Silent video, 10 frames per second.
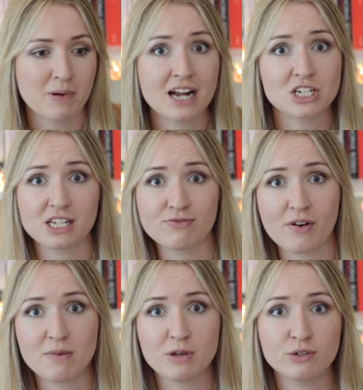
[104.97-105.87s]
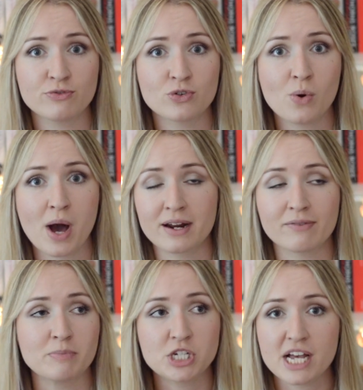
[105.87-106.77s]
But actually it's a very beautiful, kind
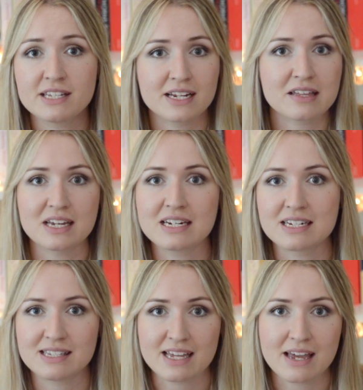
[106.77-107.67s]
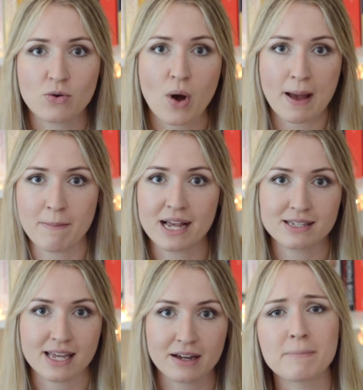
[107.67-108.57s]
of majestic thing to see, quite amazing.